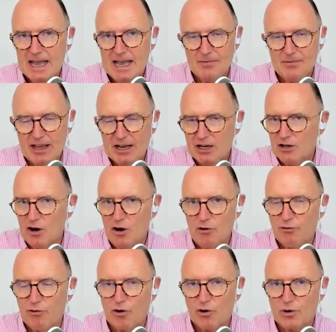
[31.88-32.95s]
they can go
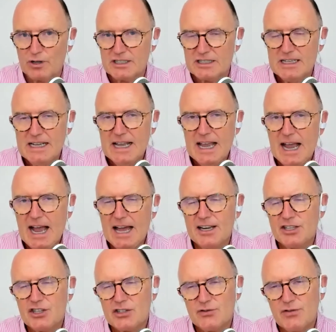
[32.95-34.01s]
forward. And I
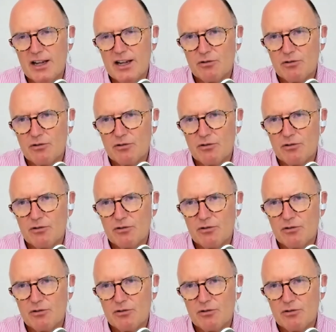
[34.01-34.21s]
just find